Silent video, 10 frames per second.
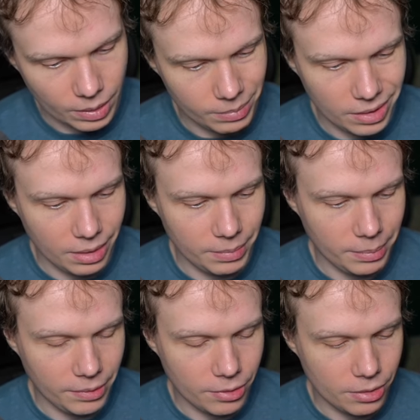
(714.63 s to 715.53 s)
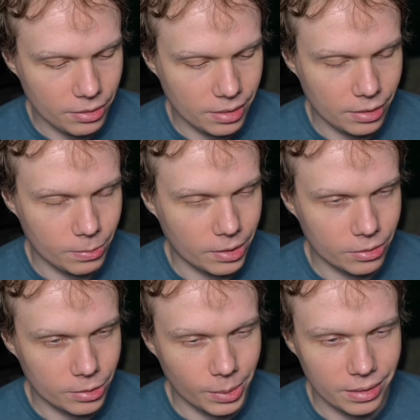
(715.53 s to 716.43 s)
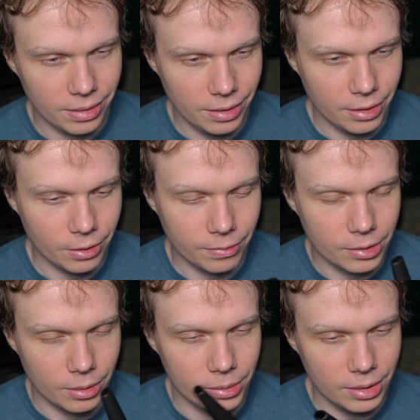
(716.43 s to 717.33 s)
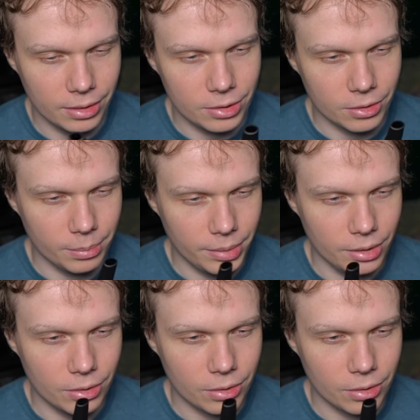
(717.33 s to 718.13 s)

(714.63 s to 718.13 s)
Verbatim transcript: But again, maybe if you're using this once or twice a year to dust your computer,